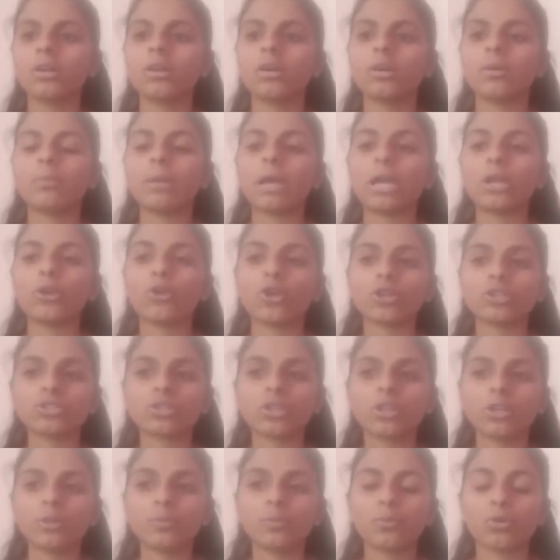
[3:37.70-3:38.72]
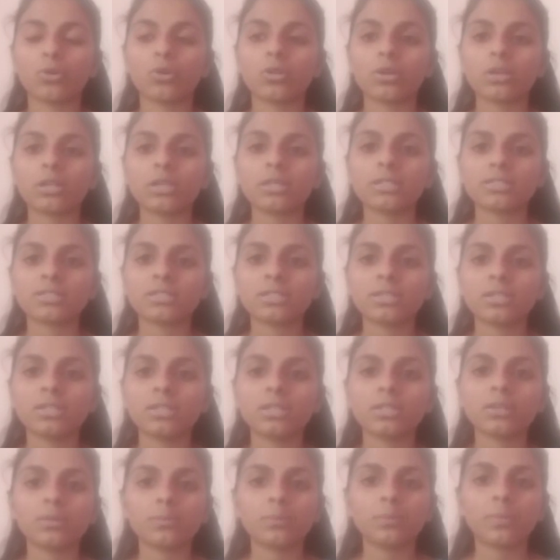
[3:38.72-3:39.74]
biological product listed
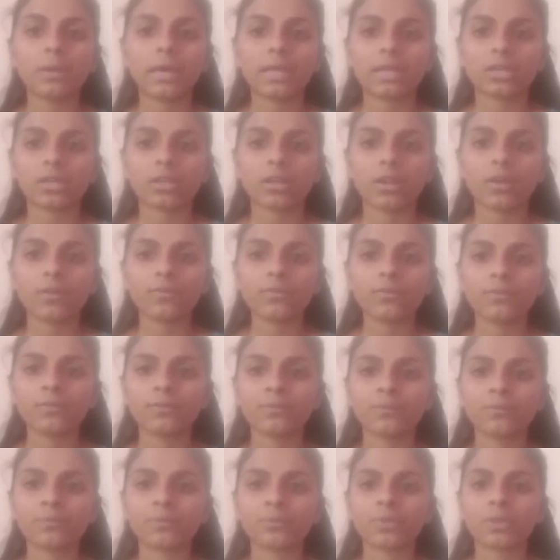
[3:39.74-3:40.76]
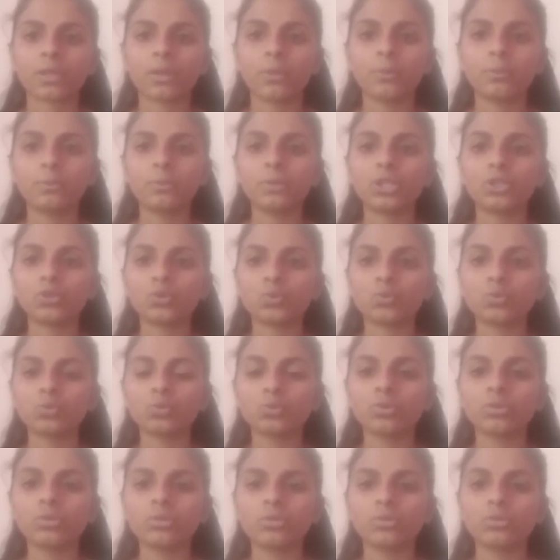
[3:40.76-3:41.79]
in paragraph
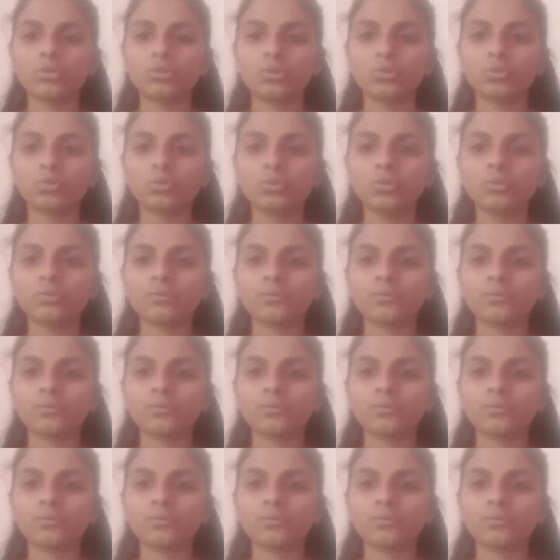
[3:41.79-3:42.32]
B2(2)